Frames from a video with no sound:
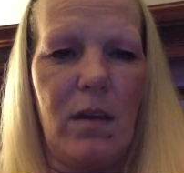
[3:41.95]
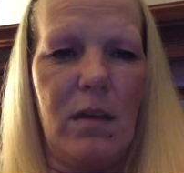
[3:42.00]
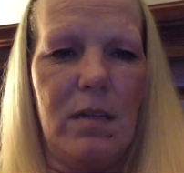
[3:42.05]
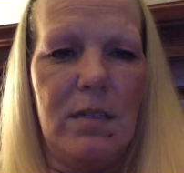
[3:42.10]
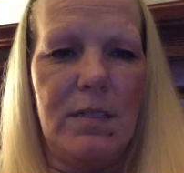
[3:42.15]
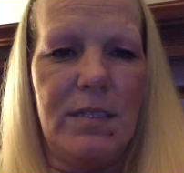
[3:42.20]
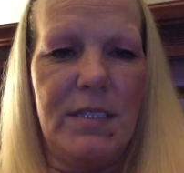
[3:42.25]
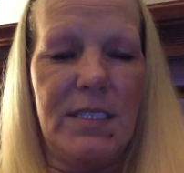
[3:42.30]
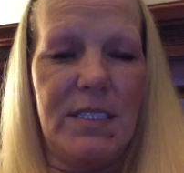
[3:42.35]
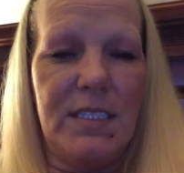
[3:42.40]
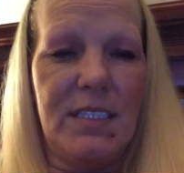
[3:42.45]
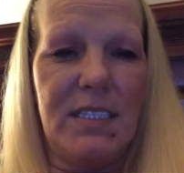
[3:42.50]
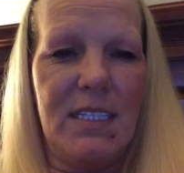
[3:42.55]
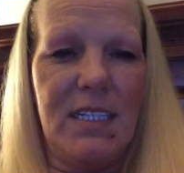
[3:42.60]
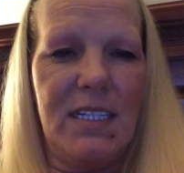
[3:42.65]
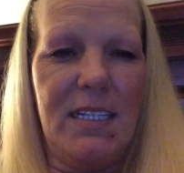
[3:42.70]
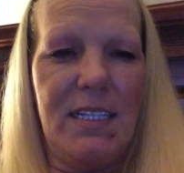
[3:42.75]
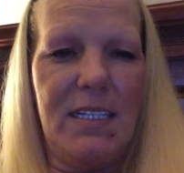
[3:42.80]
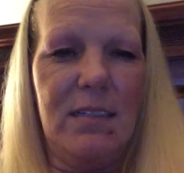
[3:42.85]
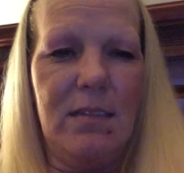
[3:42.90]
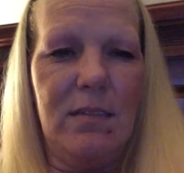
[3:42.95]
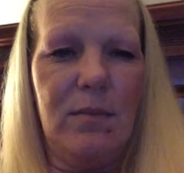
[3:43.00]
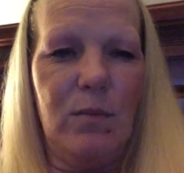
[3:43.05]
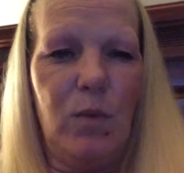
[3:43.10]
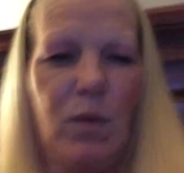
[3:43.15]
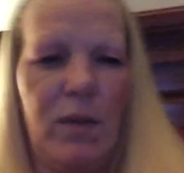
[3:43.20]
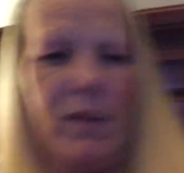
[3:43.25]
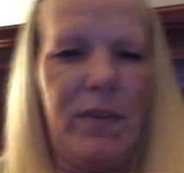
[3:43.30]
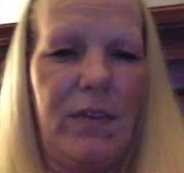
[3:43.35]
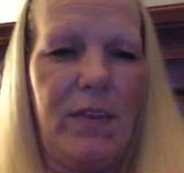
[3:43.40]
to see
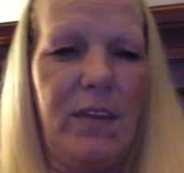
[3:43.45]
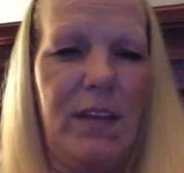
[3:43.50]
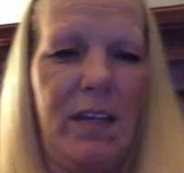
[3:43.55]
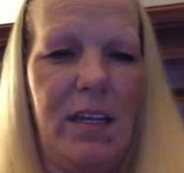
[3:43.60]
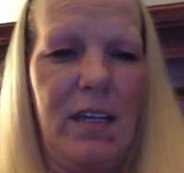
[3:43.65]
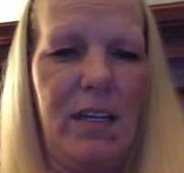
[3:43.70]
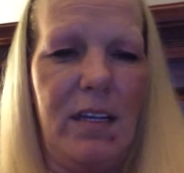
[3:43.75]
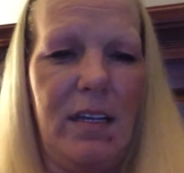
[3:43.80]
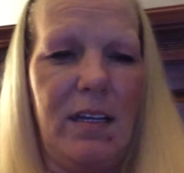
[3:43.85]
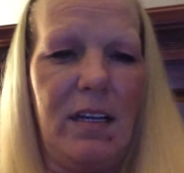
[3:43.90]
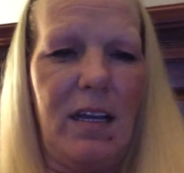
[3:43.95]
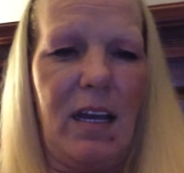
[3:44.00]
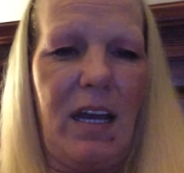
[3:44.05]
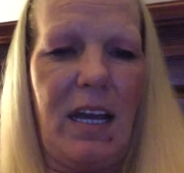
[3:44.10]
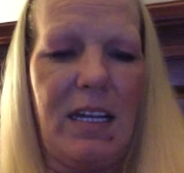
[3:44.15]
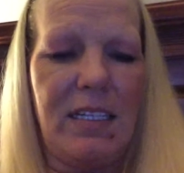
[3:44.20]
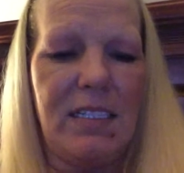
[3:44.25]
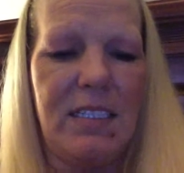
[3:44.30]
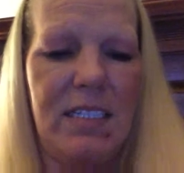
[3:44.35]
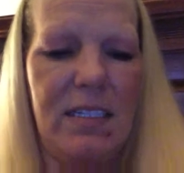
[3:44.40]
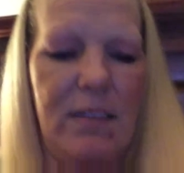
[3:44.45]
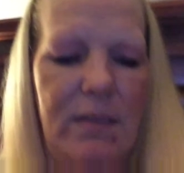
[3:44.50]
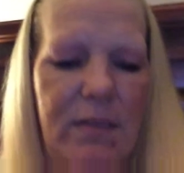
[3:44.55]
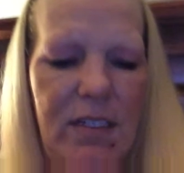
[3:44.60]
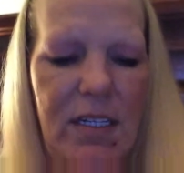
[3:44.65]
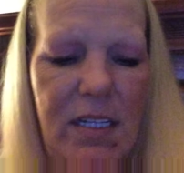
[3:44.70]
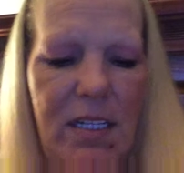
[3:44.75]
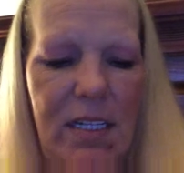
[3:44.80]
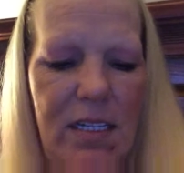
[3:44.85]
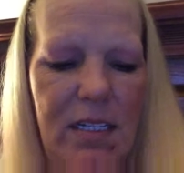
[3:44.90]
what the
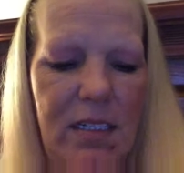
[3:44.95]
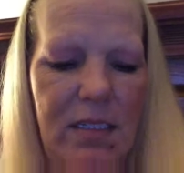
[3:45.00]
activity